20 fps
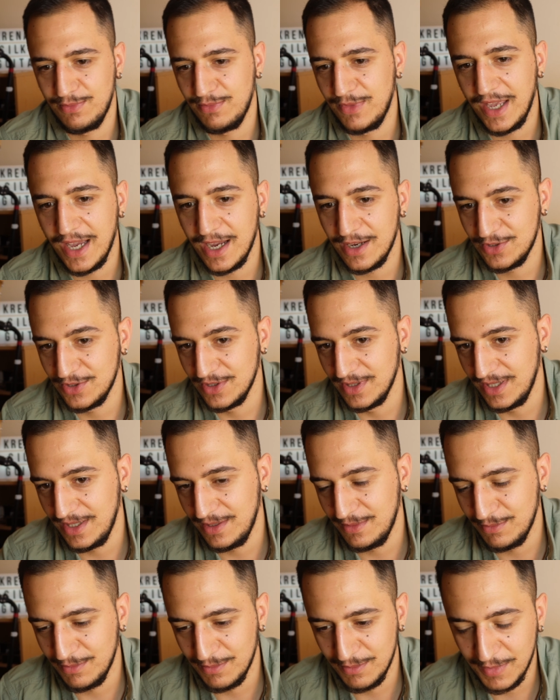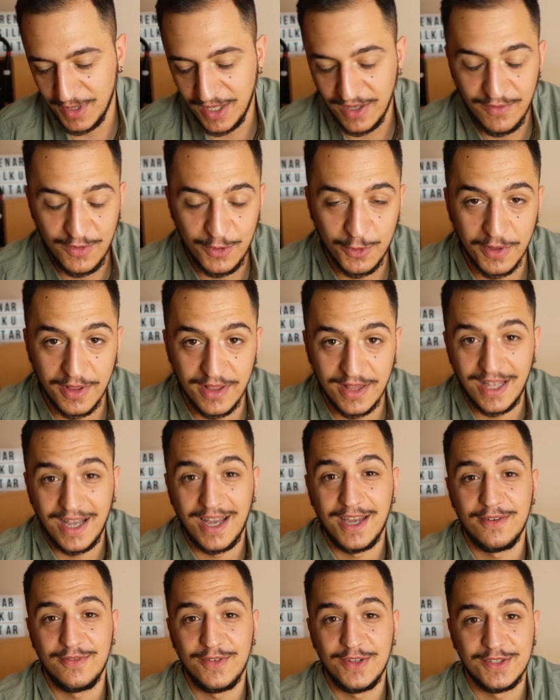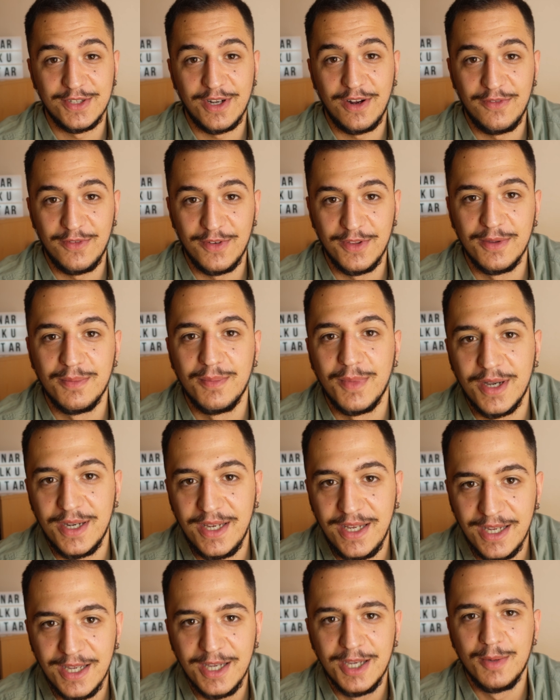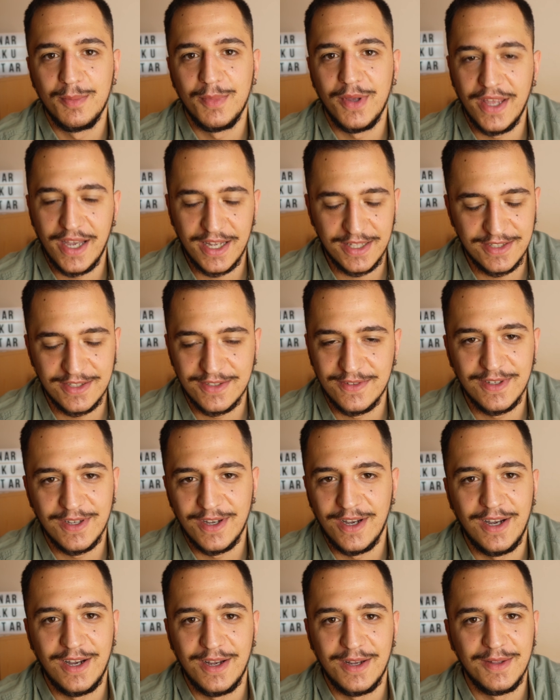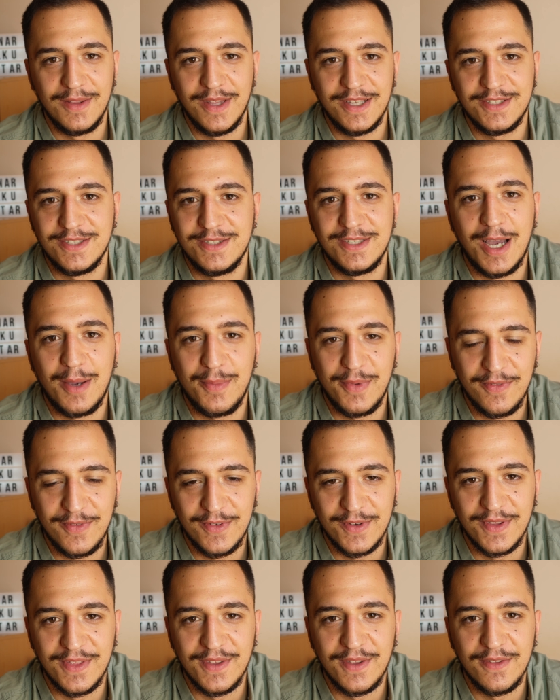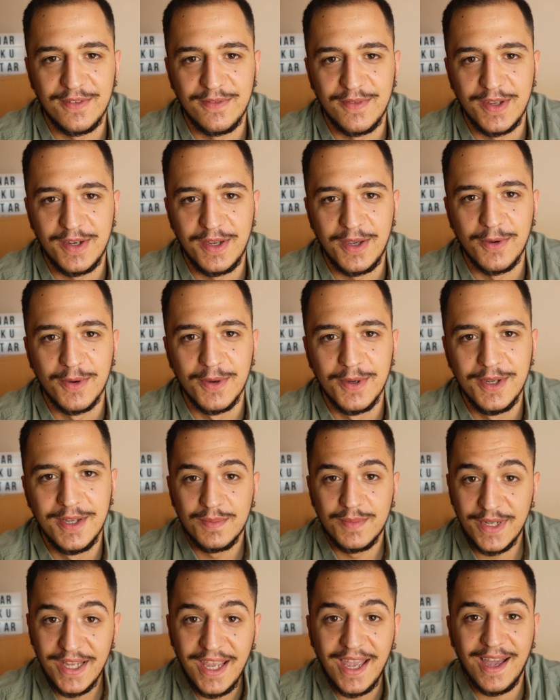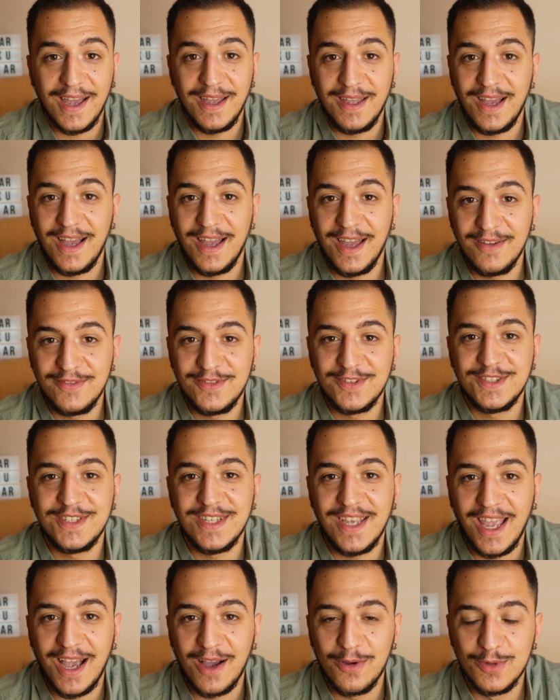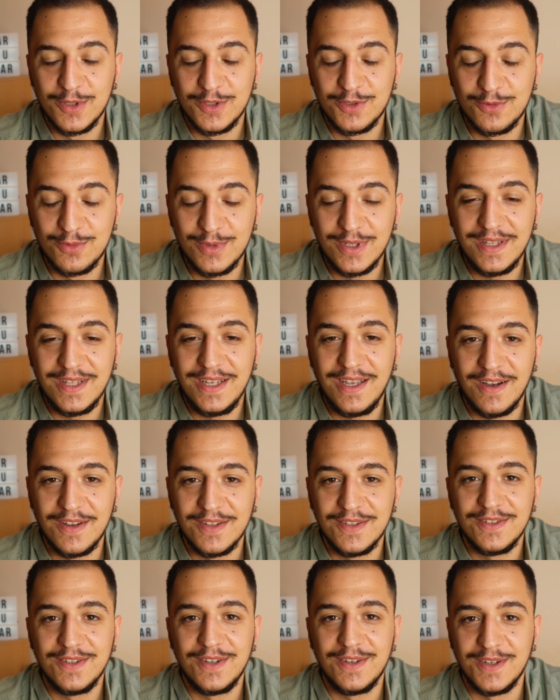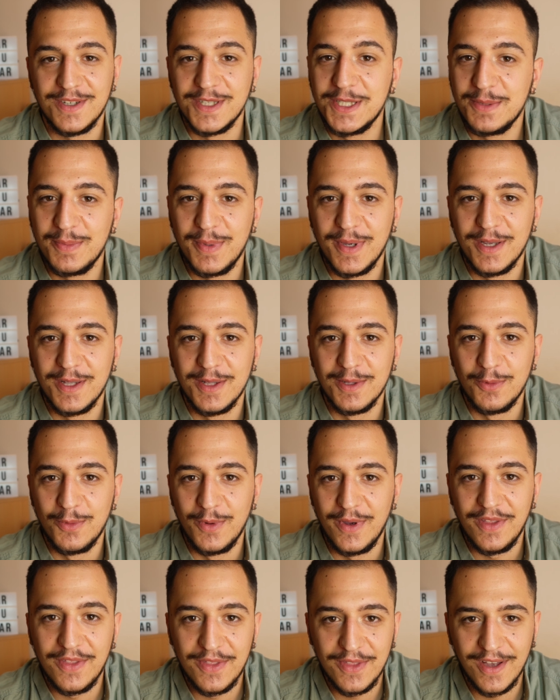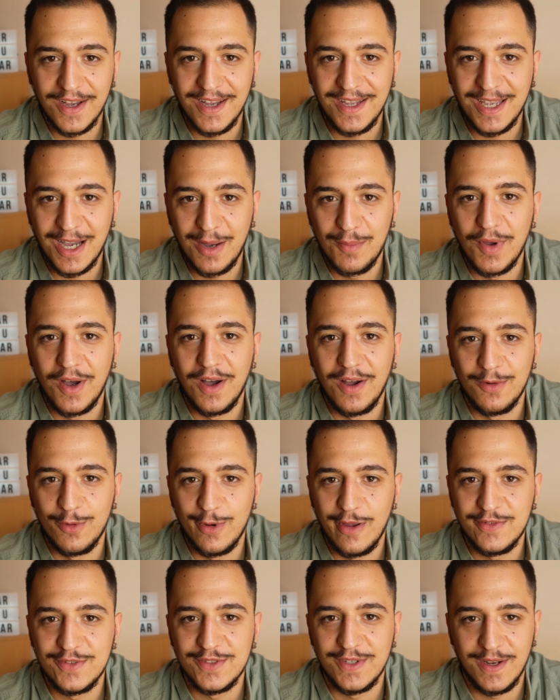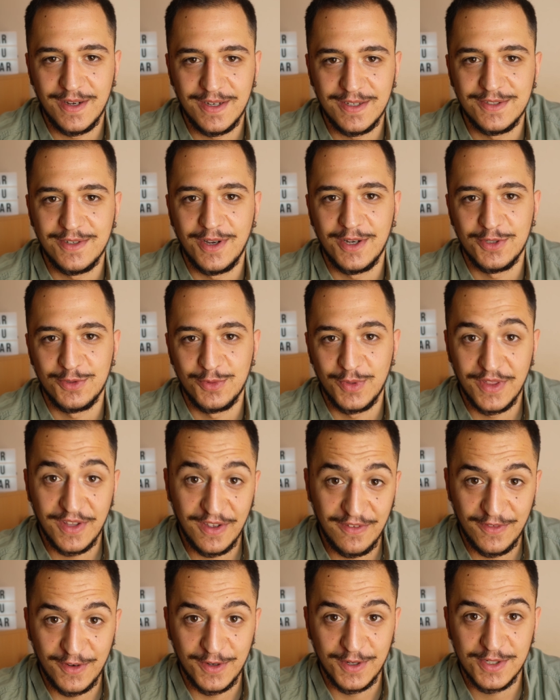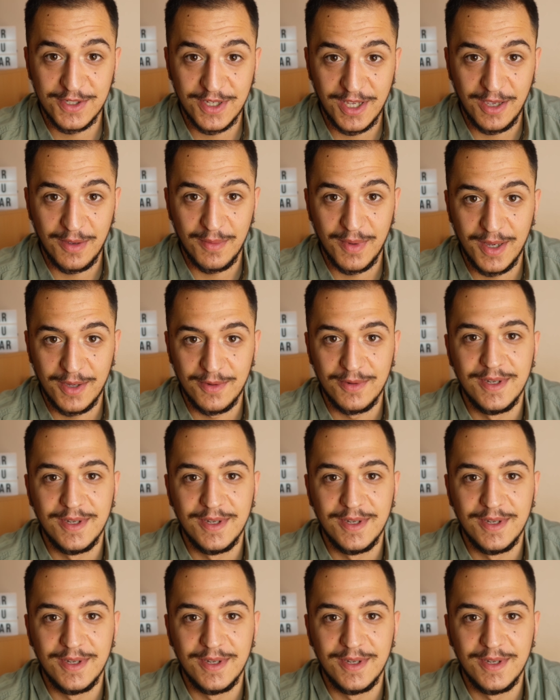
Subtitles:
They actually give you a lot of guitar for the money, but that's a topic for another video. But yeah, I have to say I was really under a spell with Yamaha Revstar guitars when they first came out.